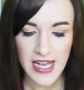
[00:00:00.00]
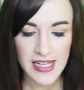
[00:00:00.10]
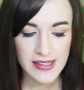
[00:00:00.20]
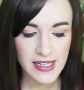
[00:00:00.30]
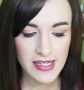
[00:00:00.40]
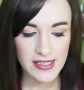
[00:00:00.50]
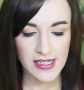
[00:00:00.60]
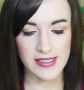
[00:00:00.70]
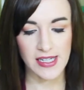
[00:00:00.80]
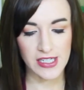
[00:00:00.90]
and then
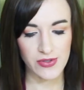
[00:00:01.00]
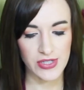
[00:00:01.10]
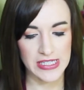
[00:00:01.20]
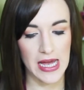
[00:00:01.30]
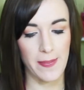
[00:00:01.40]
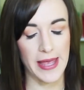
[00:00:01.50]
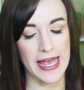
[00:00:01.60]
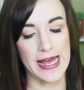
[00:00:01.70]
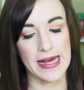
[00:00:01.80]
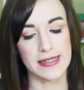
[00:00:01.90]
I decided to stop
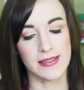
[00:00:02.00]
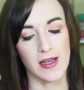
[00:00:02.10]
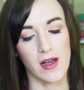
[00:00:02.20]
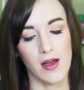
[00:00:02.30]
at